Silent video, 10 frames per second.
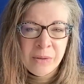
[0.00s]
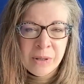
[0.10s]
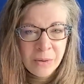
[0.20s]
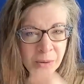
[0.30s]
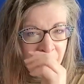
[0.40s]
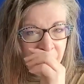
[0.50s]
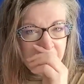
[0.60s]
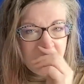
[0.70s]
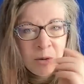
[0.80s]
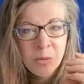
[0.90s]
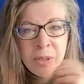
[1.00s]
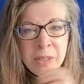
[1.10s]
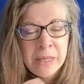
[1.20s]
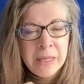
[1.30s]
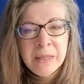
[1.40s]
You go, oh, I know
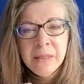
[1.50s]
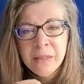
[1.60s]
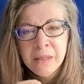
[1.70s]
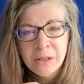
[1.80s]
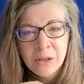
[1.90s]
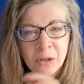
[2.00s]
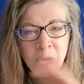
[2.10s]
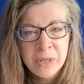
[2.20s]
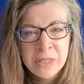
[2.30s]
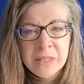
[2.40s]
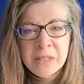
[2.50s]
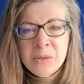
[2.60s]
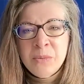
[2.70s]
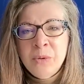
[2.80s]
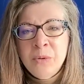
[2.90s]
when they go into
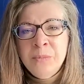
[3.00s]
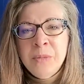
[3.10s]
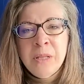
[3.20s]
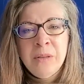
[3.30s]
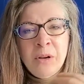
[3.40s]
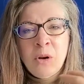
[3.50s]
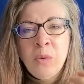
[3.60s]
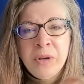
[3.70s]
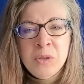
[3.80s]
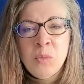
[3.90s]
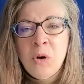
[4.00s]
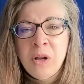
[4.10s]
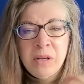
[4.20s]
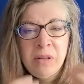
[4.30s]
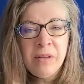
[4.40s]
this room, they're going to
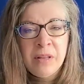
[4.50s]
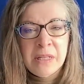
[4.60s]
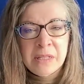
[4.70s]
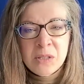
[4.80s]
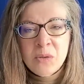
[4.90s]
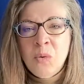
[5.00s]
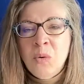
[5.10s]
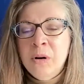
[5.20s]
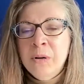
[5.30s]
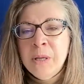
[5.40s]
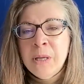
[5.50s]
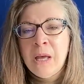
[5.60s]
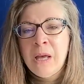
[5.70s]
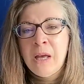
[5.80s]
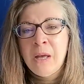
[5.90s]
want this, or
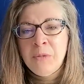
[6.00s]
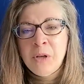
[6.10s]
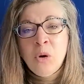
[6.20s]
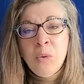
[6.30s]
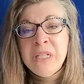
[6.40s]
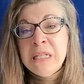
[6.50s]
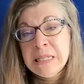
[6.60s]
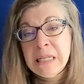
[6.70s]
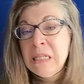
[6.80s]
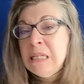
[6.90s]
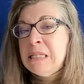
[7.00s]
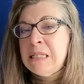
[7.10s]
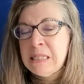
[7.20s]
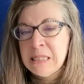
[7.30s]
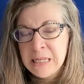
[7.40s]
they're going to need
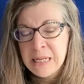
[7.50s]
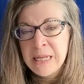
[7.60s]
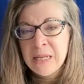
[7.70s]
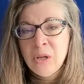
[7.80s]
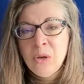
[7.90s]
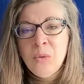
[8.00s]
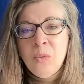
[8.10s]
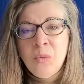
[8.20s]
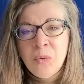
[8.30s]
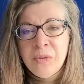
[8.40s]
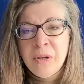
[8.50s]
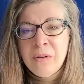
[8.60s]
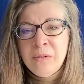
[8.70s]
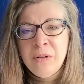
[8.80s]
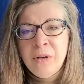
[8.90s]
this today, or
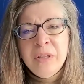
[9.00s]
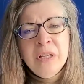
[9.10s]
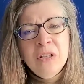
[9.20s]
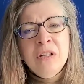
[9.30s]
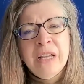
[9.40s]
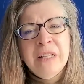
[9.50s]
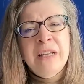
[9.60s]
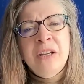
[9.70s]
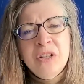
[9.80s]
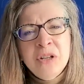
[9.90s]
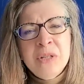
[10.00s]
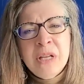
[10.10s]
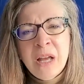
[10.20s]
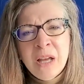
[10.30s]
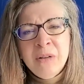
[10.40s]
they look like they could use
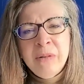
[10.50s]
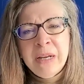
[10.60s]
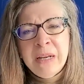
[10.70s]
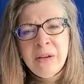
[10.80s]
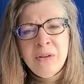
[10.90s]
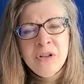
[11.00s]
a hug right now.